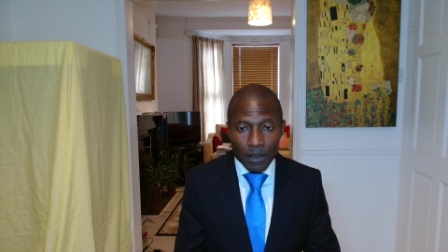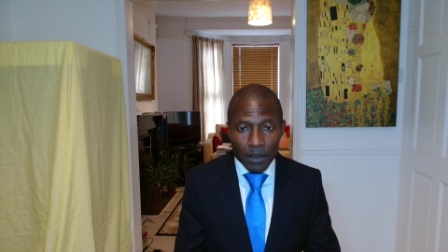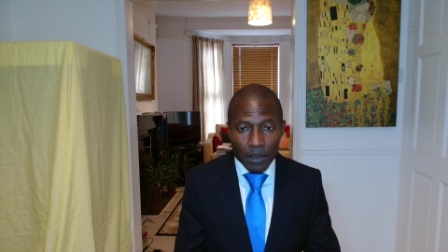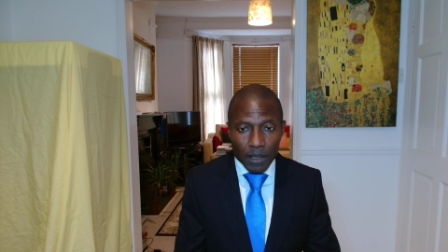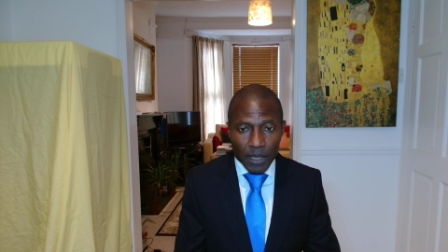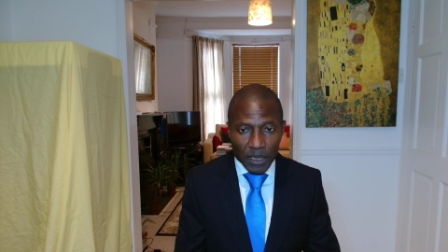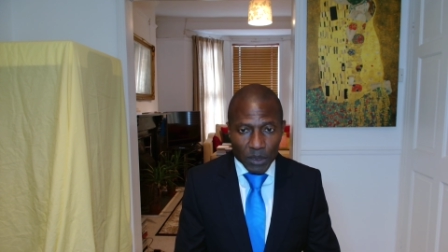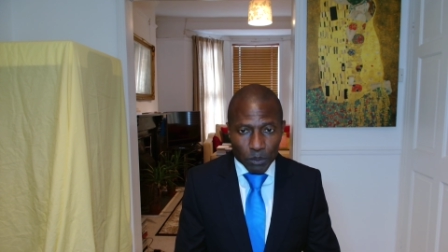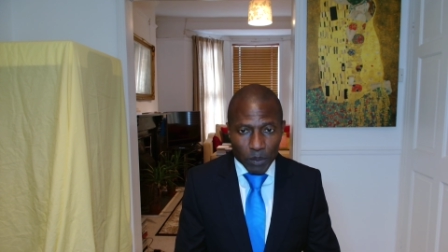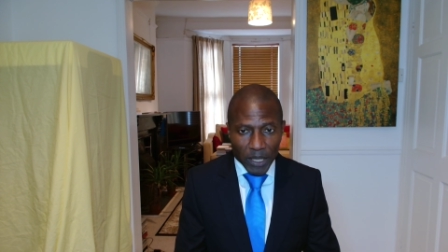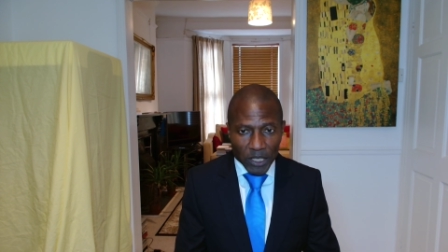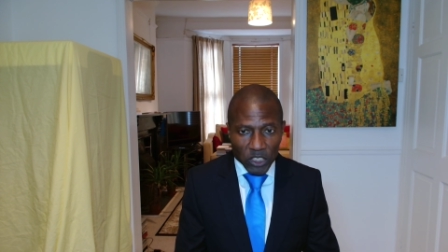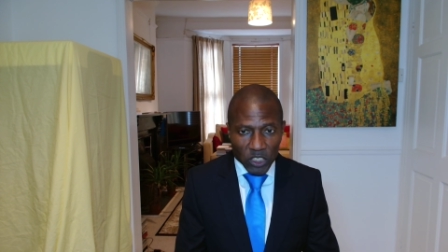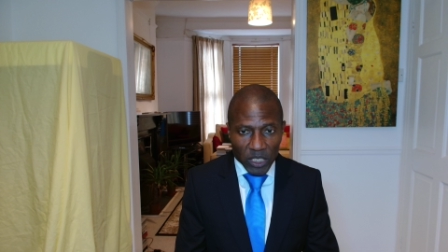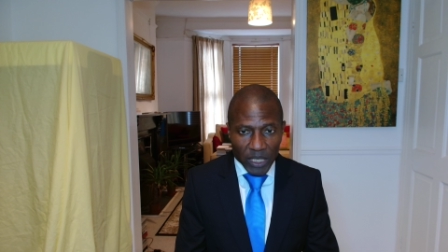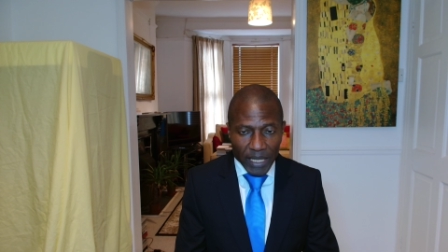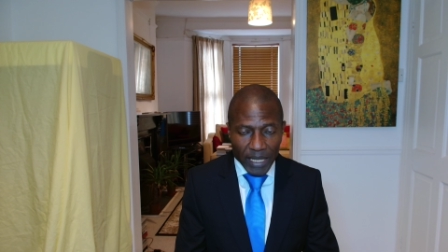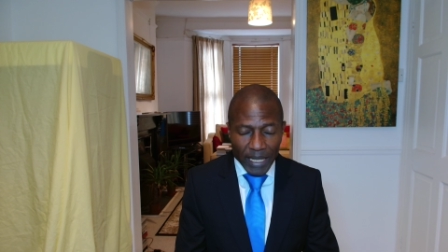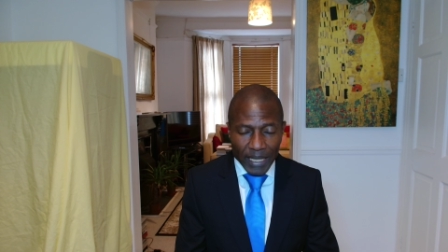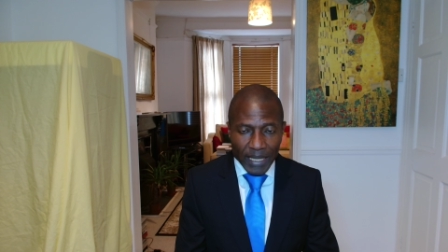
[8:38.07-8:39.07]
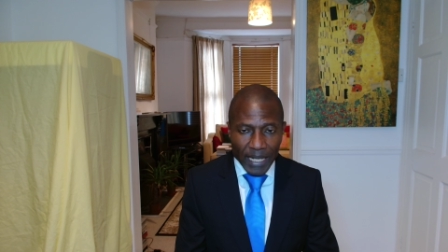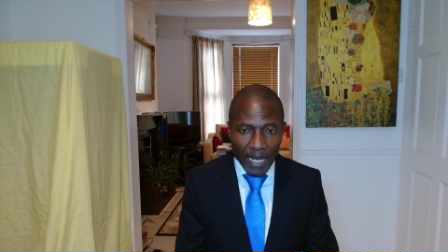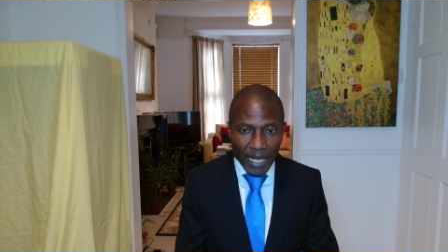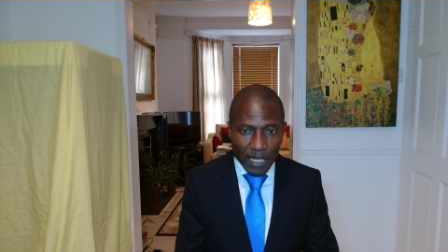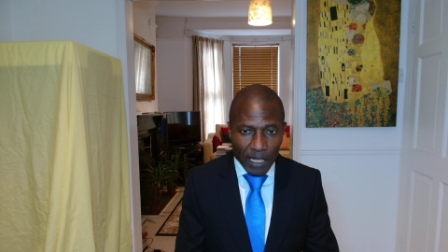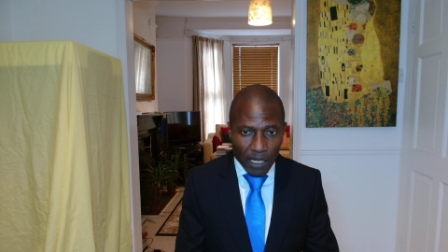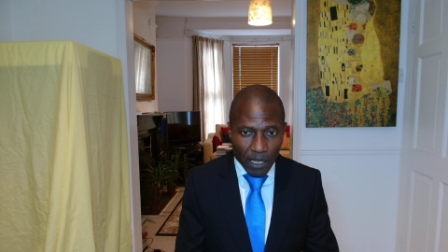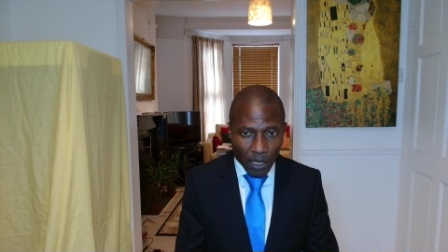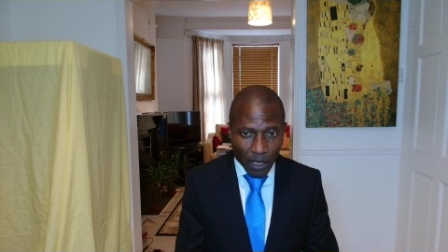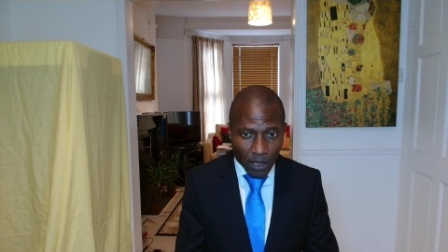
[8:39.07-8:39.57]
especially in a
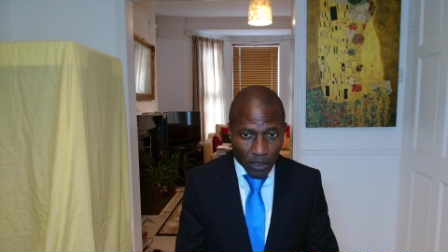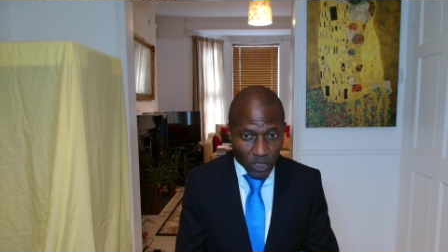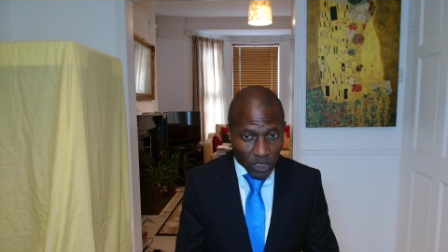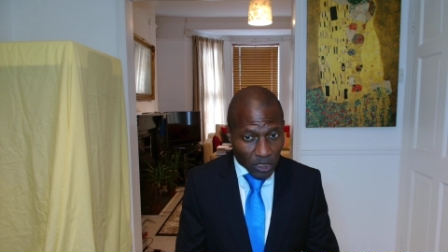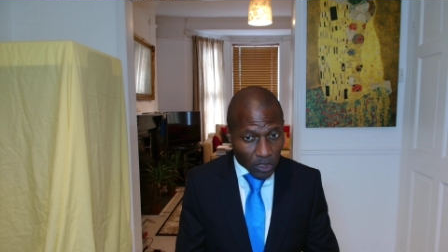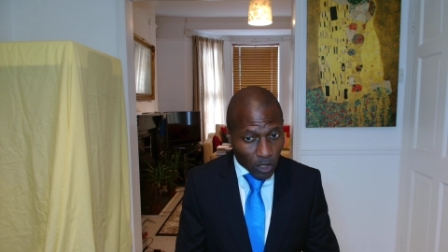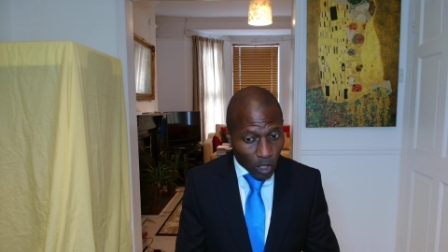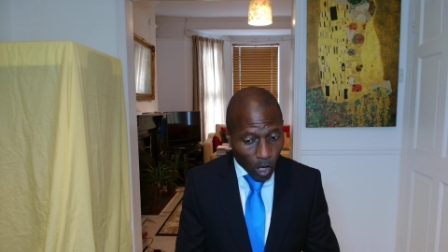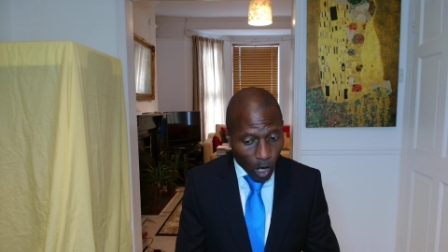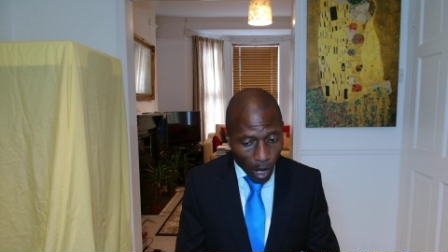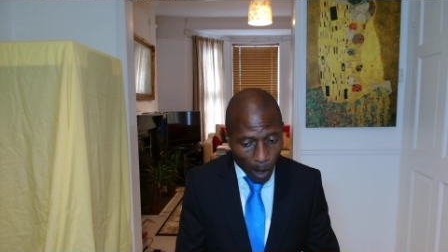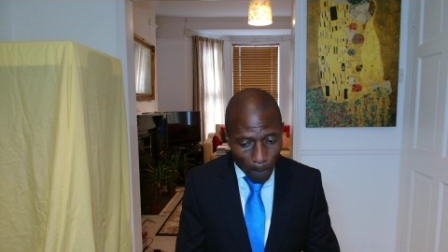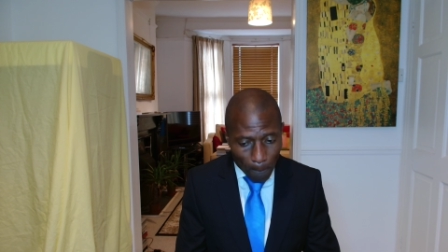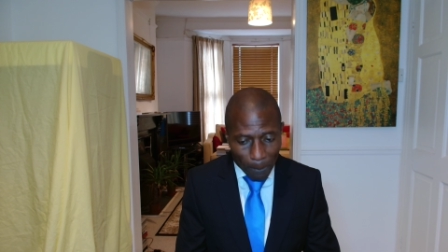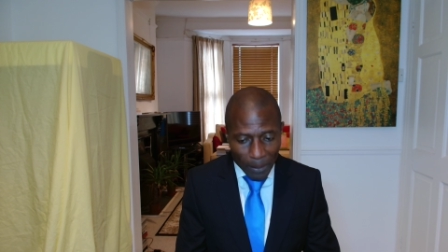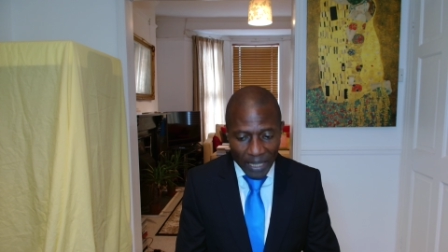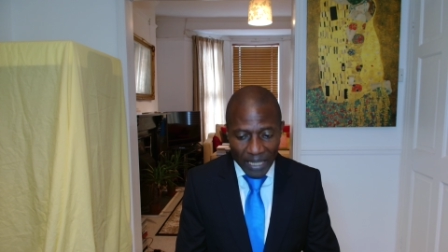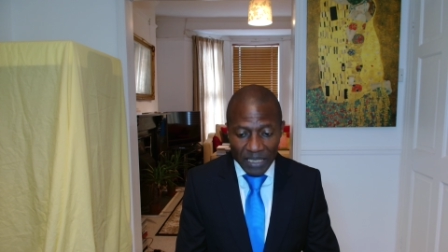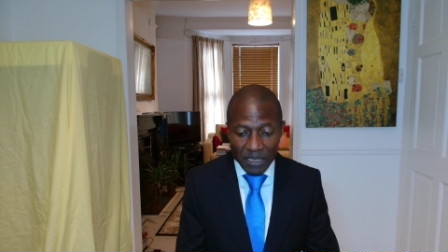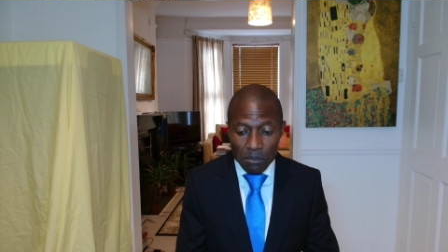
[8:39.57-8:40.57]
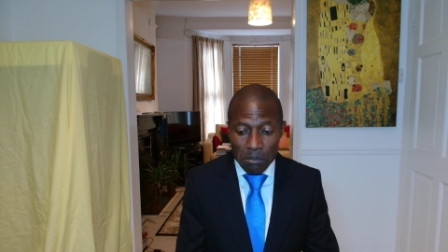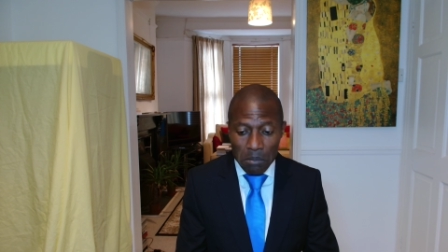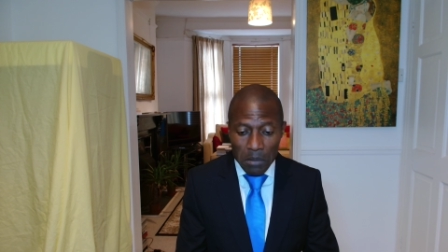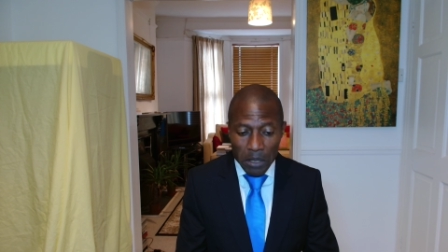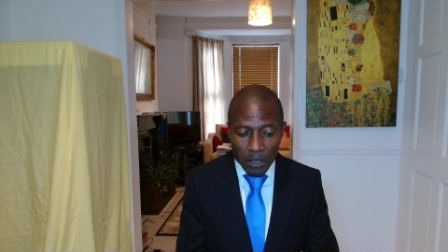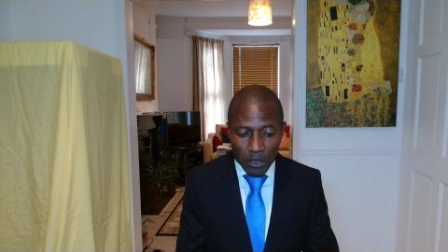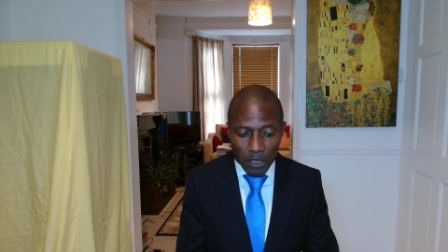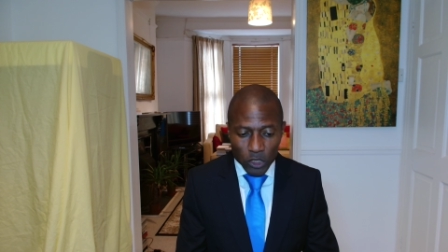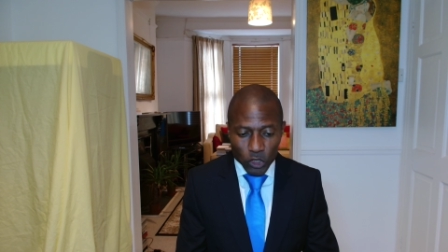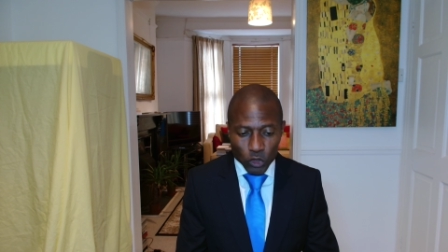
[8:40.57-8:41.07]
large and complex
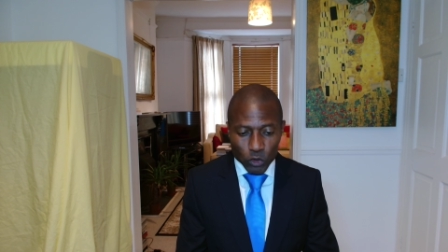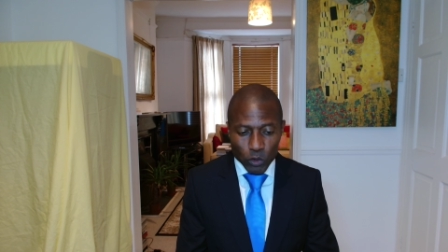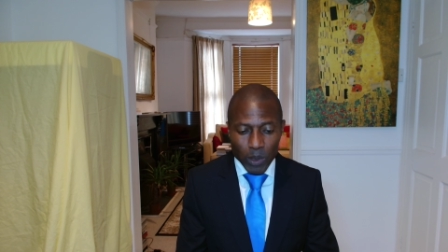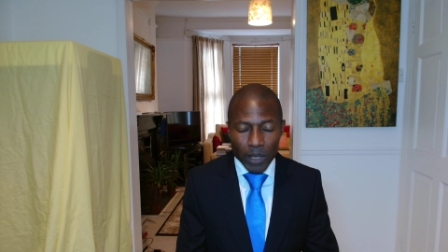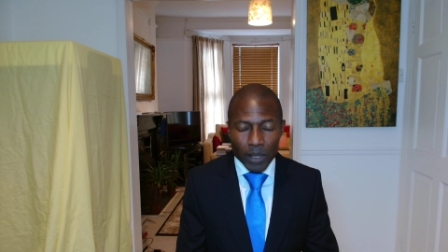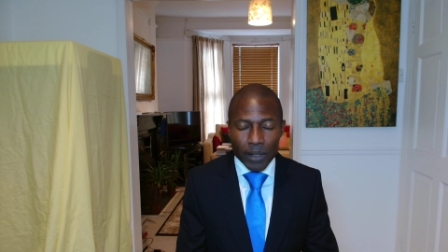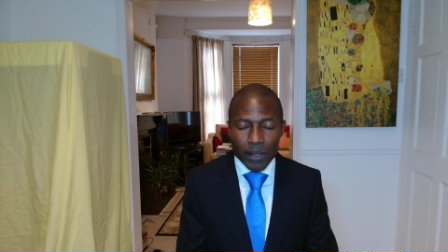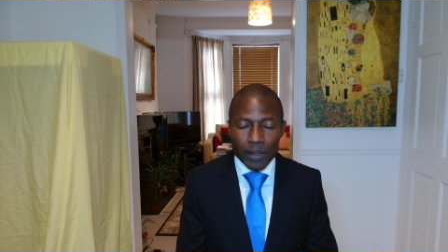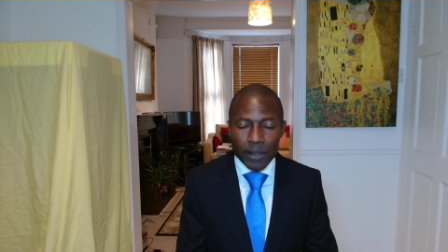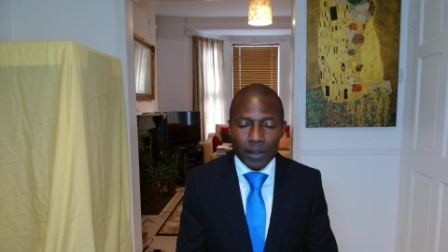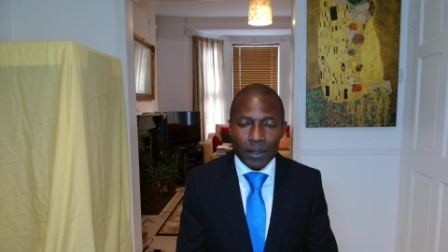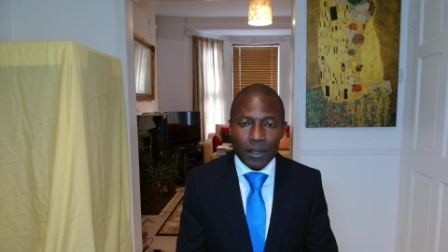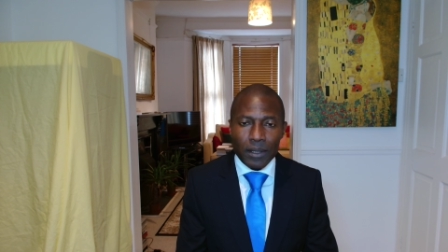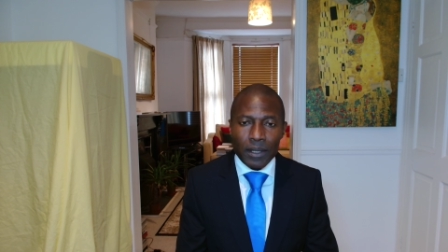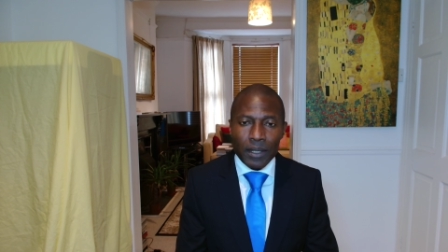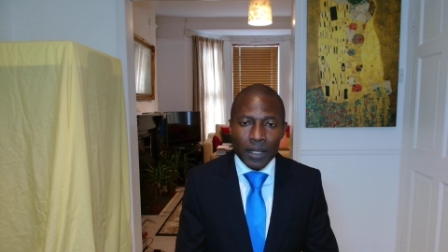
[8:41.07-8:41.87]
murder trial